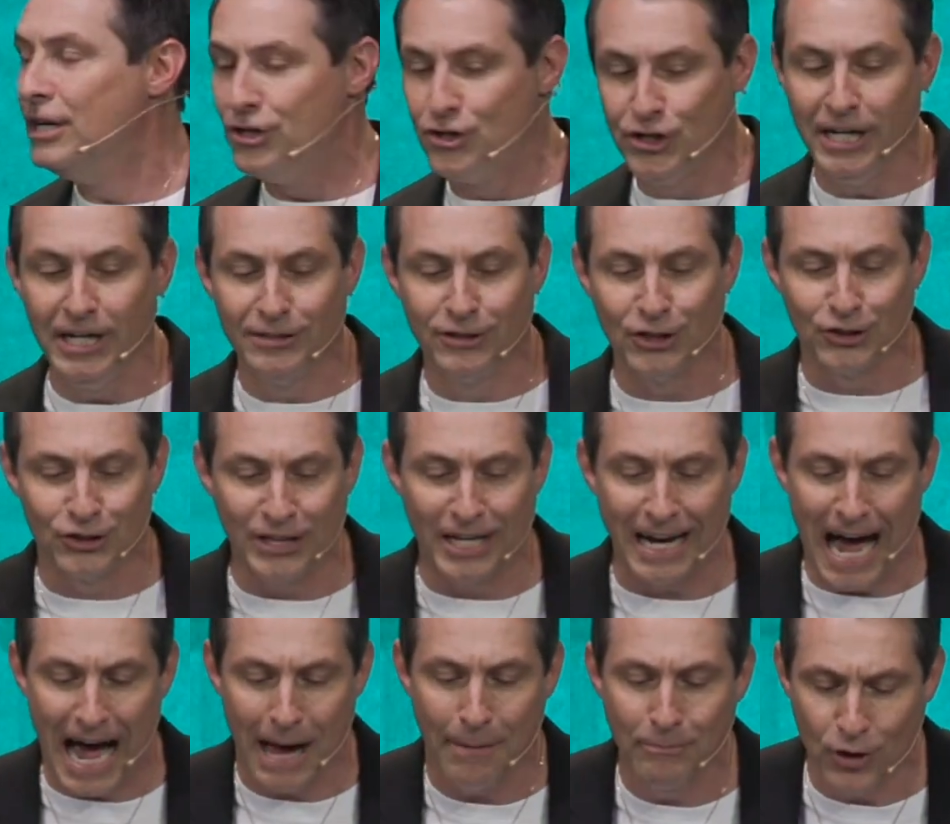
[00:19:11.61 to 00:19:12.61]
Jesus said,
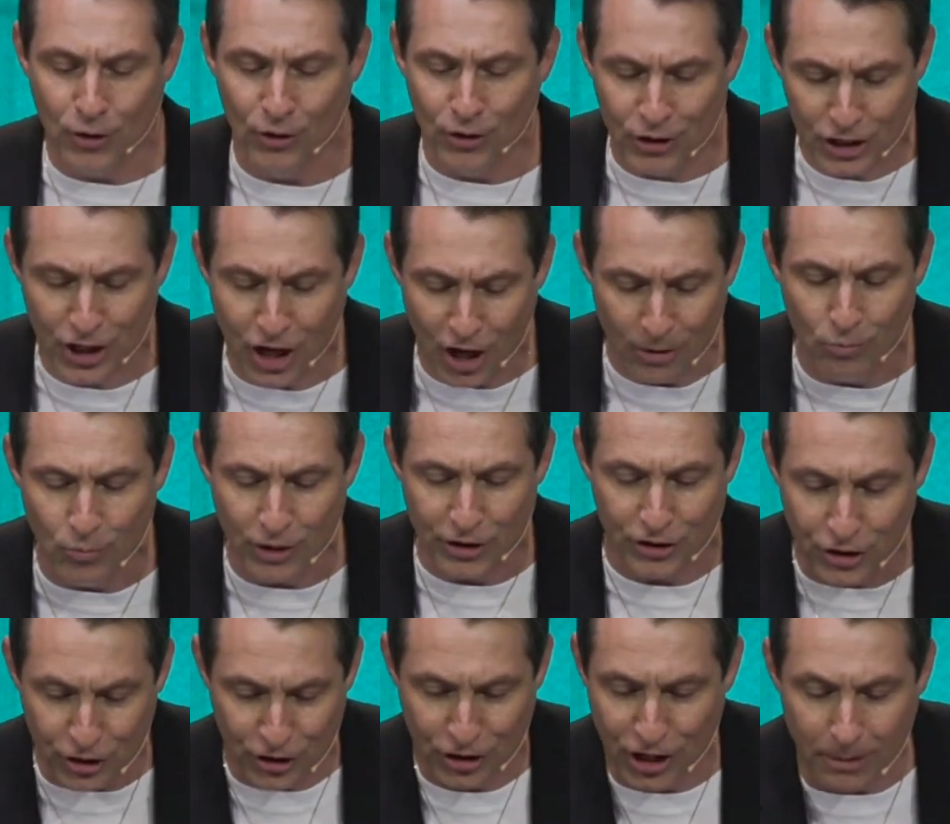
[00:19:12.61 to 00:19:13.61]
I'm going to
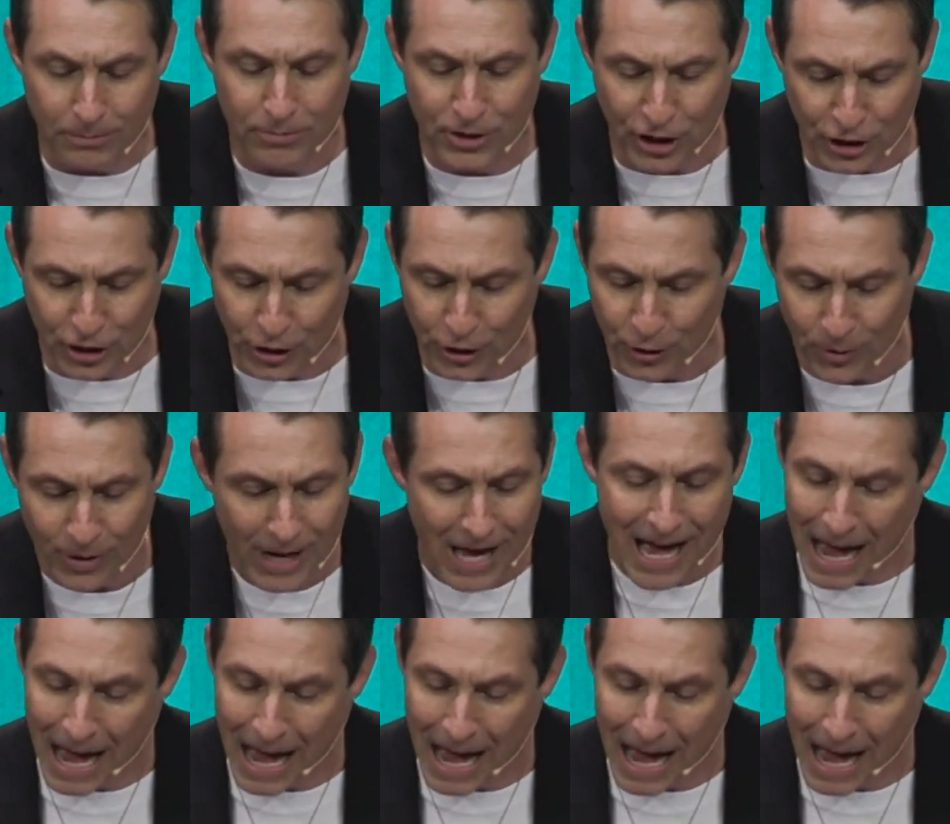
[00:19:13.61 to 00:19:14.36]
come to you.